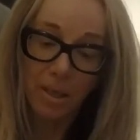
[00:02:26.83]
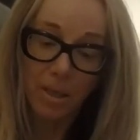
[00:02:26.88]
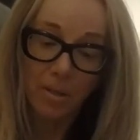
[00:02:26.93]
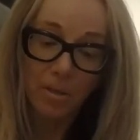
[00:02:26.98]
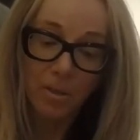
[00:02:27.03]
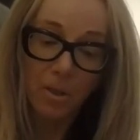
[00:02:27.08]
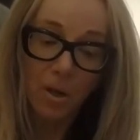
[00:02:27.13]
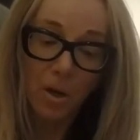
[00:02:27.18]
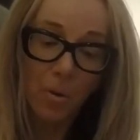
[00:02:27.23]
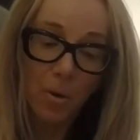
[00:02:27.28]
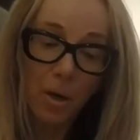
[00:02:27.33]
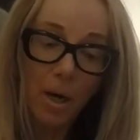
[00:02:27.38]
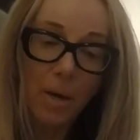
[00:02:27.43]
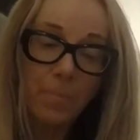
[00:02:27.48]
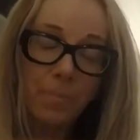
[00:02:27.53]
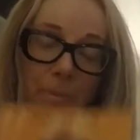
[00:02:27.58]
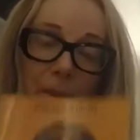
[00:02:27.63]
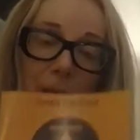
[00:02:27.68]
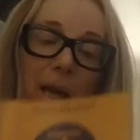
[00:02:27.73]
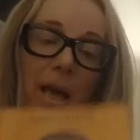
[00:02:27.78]
So,
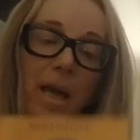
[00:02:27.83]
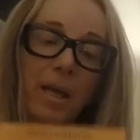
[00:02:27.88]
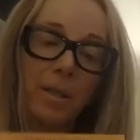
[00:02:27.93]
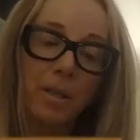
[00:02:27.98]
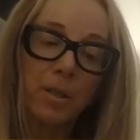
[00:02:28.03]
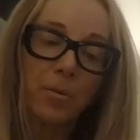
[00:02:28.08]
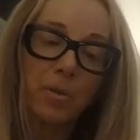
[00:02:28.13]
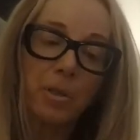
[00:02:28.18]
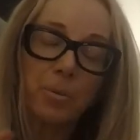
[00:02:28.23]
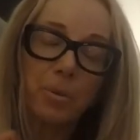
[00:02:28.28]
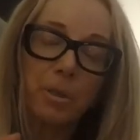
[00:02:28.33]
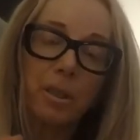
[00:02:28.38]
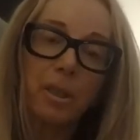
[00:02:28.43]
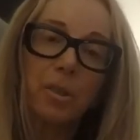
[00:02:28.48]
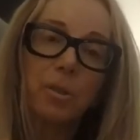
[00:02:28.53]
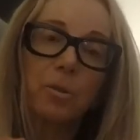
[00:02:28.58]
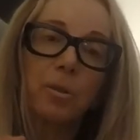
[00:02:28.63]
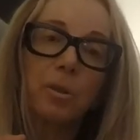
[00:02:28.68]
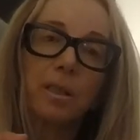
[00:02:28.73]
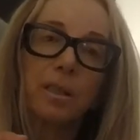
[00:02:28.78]
um, and you know, it's really
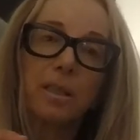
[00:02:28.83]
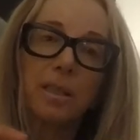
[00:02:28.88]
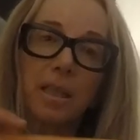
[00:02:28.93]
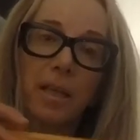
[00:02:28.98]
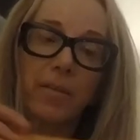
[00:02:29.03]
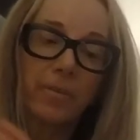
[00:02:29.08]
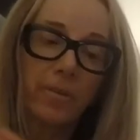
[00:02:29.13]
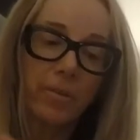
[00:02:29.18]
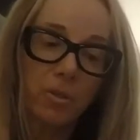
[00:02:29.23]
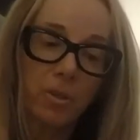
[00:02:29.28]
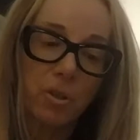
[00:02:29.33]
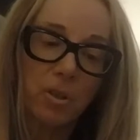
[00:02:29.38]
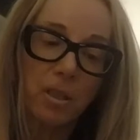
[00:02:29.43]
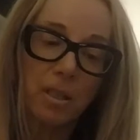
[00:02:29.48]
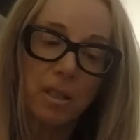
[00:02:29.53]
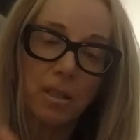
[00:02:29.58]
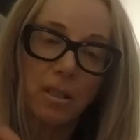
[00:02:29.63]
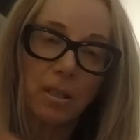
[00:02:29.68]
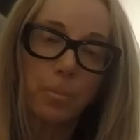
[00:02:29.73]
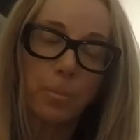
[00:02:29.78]
cool because Dave gives you
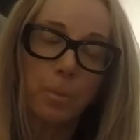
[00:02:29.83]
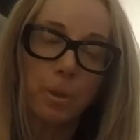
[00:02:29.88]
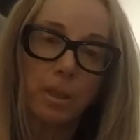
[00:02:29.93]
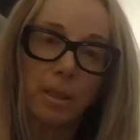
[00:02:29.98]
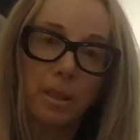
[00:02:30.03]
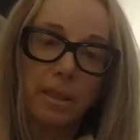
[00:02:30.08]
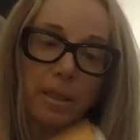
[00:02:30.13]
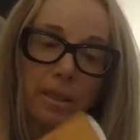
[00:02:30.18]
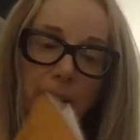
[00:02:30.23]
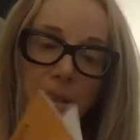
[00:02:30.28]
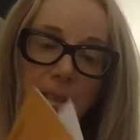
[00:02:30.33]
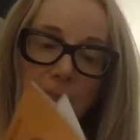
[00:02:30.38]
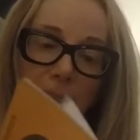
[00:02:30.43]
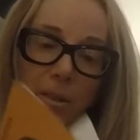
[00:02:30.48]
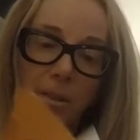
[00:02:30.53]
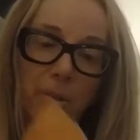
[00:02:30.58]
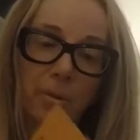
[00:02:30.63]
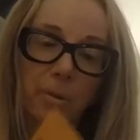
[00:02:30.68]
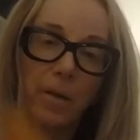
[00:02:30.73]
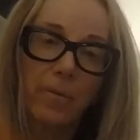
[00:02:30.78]
this little booklet to
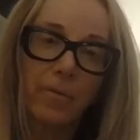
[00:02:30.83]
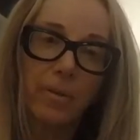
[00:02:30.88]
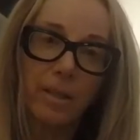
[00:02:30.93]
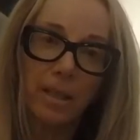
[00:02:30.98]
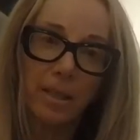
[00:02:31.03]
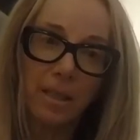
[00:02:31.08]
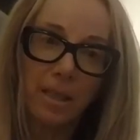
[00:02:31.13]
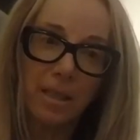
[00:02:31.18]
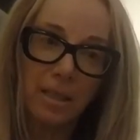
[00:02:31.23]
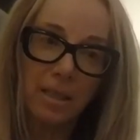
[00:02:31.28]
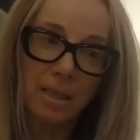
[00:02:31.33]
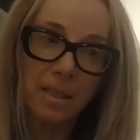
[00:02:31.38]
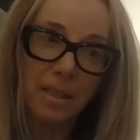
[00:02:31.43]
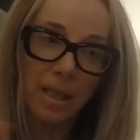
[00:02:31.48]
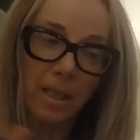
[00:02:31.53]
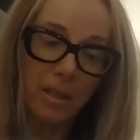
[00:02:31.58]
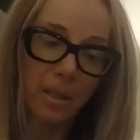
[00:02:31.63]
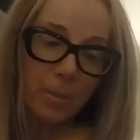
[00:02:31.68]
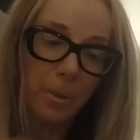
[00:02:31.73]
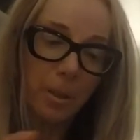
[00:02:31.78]
tell you everything that's
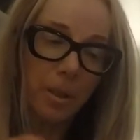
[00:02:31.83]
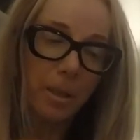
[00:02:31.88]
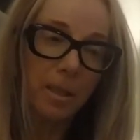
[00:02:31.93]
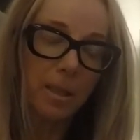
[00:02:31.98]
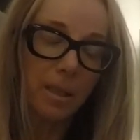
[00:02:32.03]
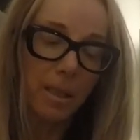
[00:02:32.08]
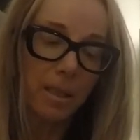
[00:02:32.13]
inside the book.